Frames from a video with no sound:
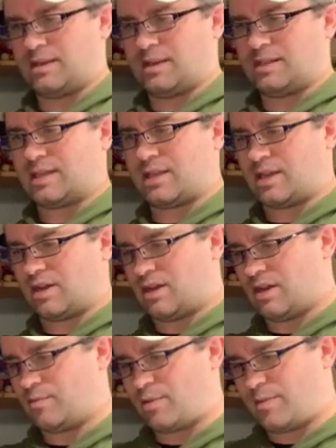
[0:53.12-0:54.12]
say they
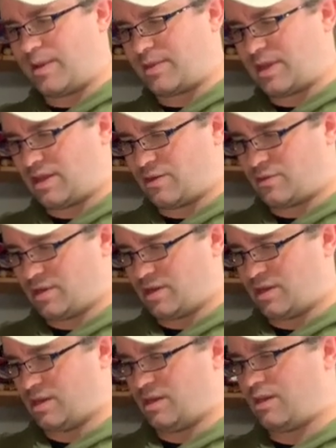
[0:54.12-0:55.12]
all, but maybe they don't
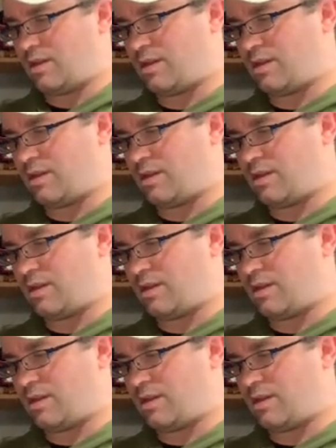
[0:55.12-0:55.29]
all.